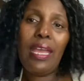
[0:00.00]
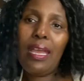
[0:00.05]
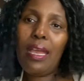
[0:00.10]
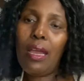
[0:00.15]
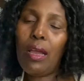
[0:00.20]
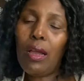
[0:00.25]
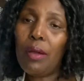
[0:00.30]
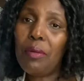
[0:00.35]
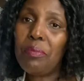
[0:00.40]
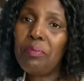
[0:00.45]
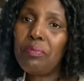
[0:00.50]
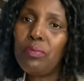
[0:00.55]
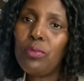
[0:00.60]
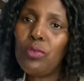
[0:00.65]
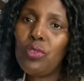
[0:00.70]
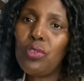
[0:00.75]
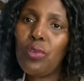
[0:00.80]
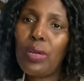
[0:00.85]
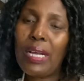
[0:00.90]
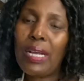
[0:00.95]

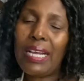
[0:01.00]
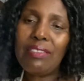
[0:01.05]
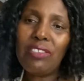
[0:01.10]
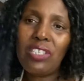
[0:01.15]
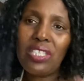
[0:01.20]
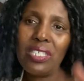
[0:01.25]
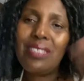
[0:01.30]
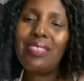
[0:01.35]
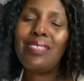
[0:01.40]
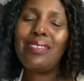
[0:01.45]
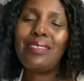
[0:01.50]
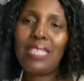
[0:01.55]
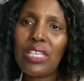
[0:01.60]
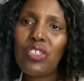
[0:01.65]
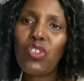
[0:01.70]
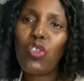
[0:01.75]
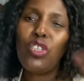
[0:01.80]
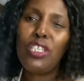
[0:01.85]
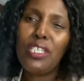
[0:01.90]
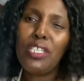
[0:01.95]
You can just
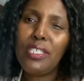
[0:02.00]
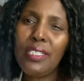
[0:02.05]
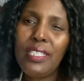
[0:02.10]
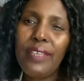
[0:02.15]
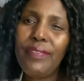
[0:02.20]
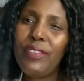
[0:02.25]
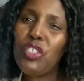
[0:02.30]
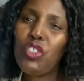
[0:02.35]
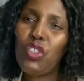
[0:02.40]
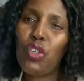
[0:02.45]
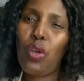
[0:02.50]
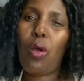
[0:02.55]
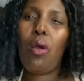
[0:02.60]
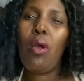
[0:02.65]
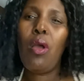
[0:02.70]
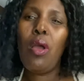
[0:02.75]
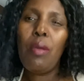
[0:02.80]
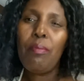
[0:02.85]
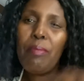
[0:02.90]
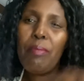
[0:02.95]
test on individual.
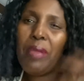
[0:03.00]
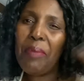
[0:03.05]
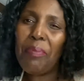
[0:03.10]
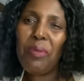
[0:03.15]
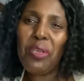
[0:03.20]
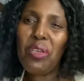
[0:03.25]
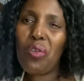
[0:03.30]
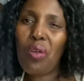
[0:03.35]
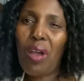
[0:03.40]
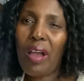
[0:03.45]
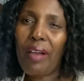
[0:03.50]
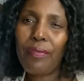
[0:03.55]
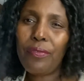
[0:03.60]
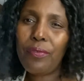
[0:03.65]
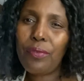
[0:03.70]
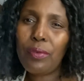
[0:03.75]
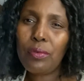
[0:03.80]
Maybe you have